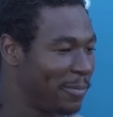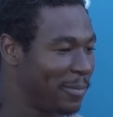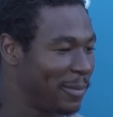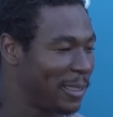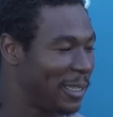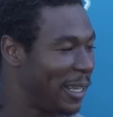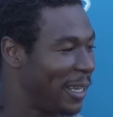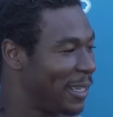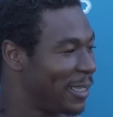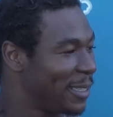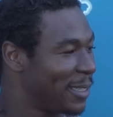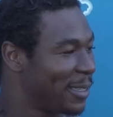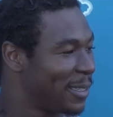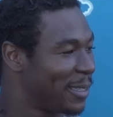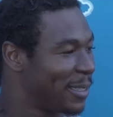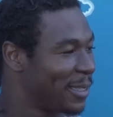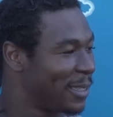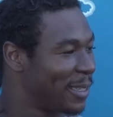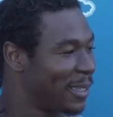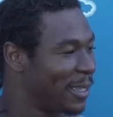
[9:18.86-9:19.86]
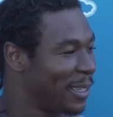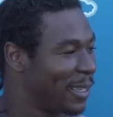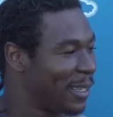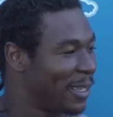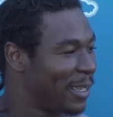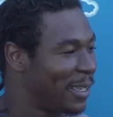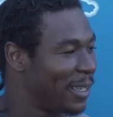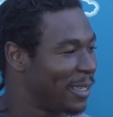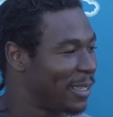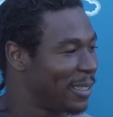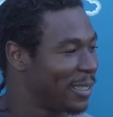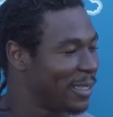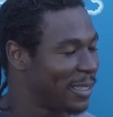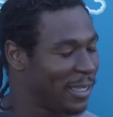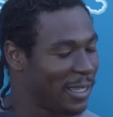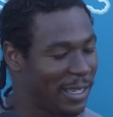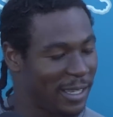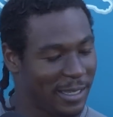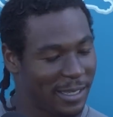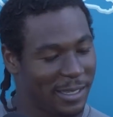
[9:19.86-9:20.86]
It's nice. It's
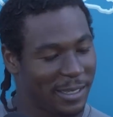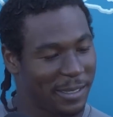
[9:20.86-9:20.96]
nice.